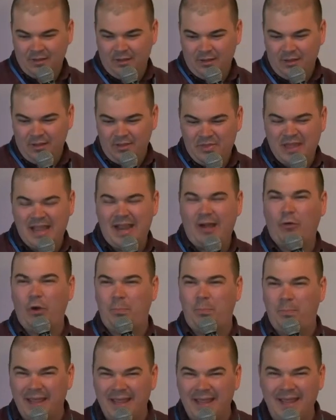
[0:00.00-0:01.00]
They are a
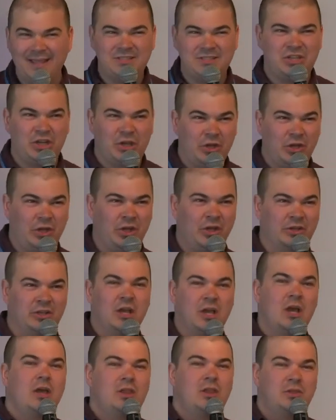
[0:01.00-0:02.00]
pain to herd.
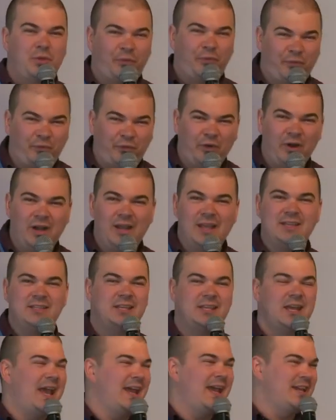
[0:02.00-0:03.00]
The
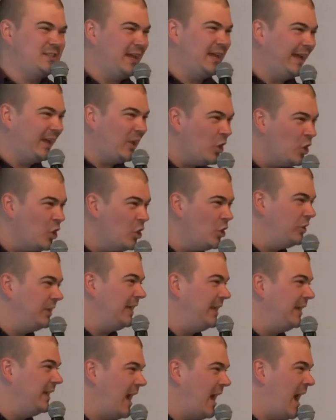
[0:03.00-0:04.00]
phrase, it's like
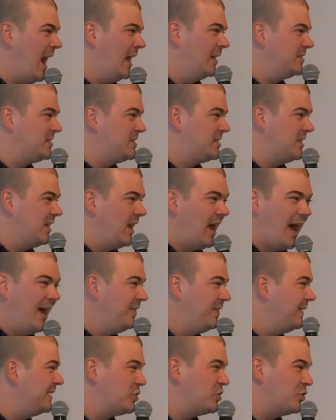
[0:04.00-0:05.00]
herding cats, I
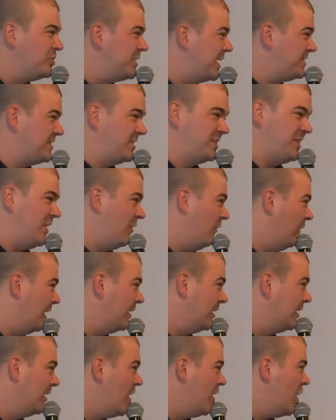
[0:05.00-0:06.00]
think it's
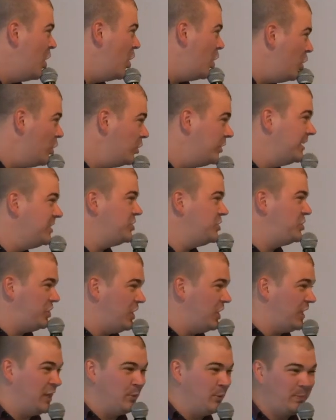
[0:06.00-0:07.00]
unnecessary. Herding
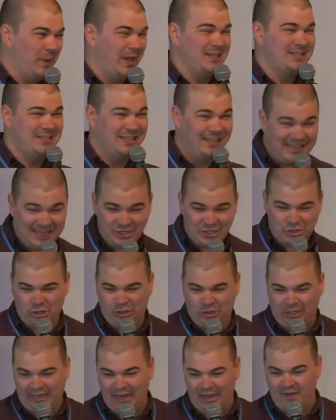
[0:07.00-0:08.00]
sheep is
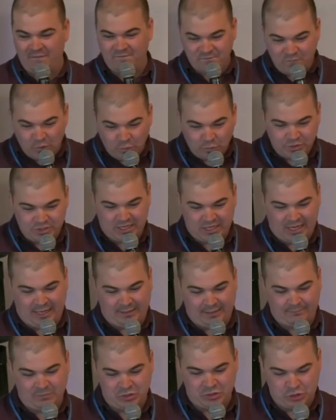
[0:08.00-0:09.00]
literally a
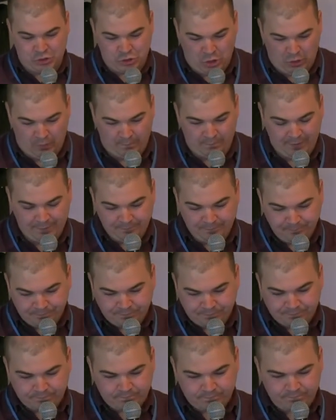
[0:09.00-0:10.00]
full-time job.
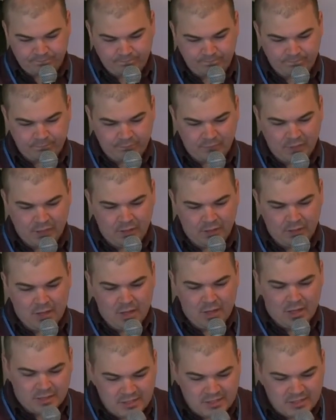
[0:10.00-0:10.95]
There's